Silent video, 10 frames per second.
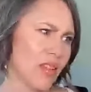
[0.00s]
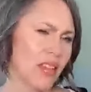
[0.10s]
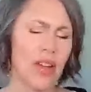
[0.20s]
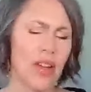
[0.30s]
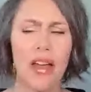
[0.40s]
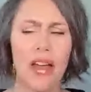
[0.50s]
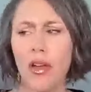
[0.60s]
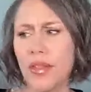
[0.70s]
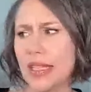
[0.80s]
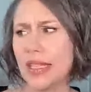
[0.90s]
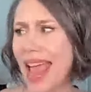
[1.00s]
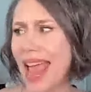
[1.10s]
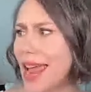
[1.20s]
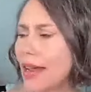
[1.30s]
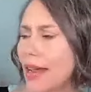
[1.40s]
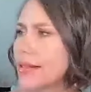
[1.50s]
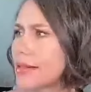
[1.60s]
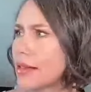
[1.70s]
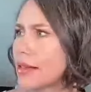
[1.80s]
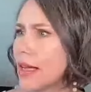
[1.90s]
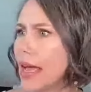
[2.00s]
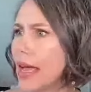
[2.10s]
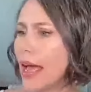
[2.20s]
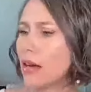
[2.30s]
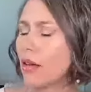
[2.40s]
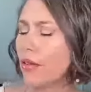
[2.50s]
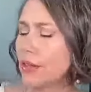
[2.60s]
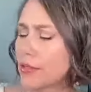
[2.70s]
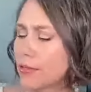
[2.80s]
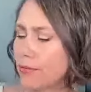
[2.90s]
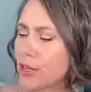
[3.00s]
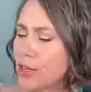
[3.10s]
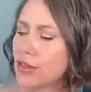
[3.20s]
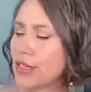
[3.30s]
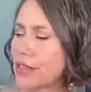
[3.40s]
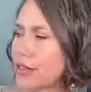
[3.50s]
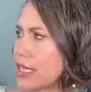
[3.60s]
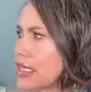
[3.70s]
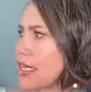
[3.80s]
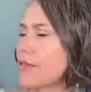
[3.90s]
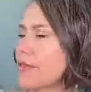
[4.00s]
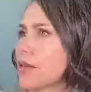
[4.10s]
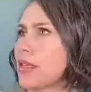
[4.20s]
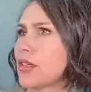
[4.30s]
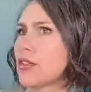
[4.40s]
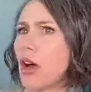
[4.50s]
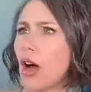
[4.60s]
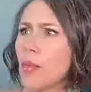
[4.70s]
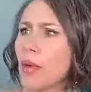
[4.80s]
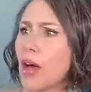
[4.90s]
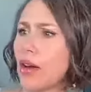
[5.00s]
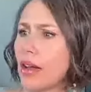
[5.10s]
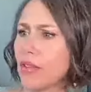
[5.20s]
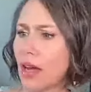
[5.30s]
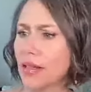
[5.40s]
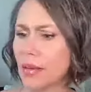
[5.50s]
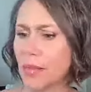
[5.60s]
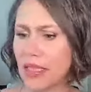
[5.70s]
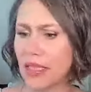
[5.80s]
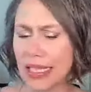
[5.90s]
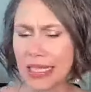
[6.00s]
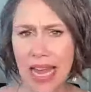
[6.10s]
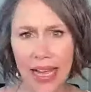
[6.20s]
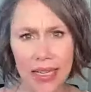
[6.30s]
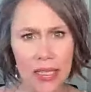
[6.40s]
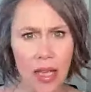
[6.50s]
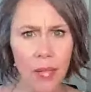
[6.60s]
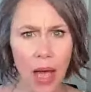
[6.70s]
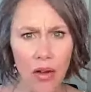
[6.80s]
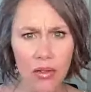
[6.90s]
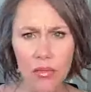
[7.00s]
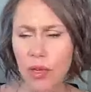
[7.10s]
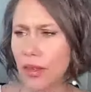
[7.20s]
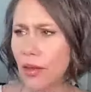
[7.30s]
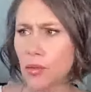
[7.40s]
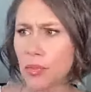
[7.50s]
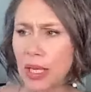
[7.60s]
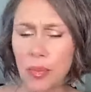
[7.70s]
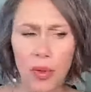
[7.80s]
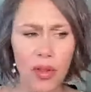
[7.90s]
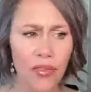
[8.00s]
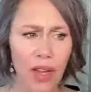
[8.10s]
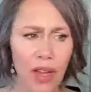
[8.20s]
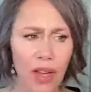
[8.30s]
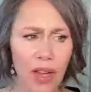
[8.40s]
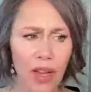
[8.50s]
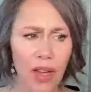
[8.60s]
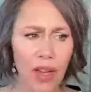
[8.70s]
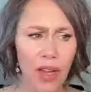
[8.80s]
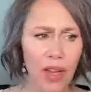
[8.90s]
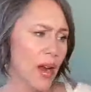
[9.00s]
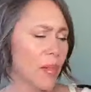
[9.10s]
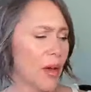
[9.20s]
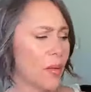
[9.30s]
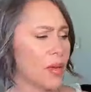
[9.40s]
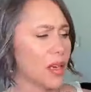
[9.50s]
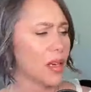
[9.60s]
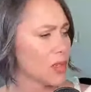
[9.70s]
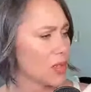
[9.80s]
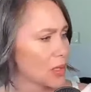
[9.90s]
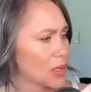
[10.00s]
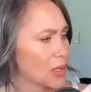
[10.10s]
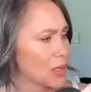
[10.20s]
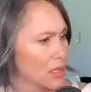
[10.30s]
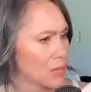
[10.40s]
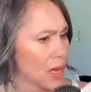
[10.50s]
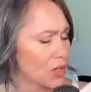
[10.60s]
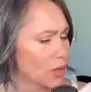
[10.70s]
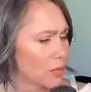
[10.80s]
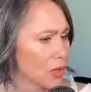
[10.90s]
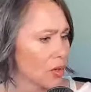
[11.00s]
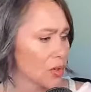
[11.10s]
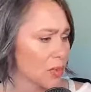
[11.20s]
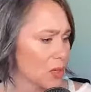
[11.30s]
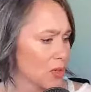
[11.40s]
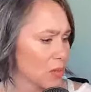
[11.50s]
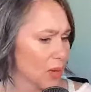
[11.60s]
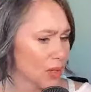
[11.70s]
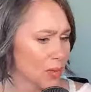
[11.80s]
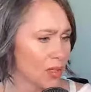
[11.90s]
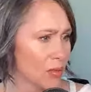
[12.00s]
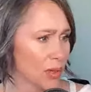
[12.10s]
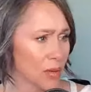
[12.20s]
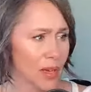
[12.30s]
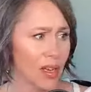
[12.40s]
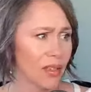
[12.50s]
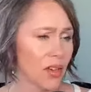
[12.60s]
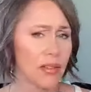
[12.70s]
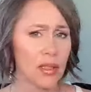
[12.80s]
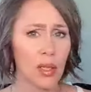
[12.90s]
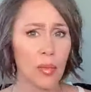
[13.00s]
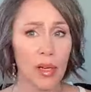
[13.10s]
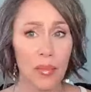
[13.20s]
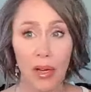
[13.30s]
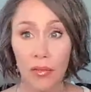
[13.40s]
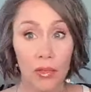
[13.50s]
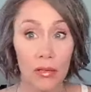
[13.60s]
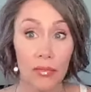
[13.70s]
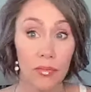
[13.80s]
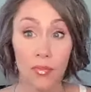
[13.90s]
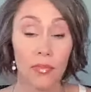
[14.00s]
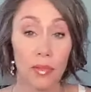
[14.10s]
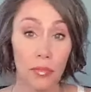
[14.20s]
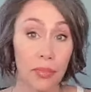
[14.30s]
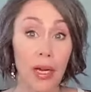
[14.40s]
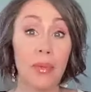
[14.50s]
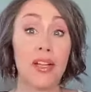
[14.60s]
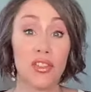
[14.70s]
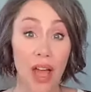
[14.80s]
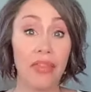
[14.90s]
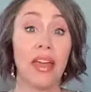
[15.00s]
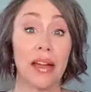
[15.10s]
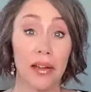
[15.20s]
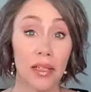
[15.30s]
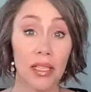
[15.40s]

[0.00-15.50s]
Whereas if I have all this angst and all these feelings, at least I have something to talk about. I've got something to connect about with other people. If I'm just what's right about me and I'm just space and magic and miracles, mysteries and possibilities, what am I going to talk to anybody about? Well, pretty much nothing.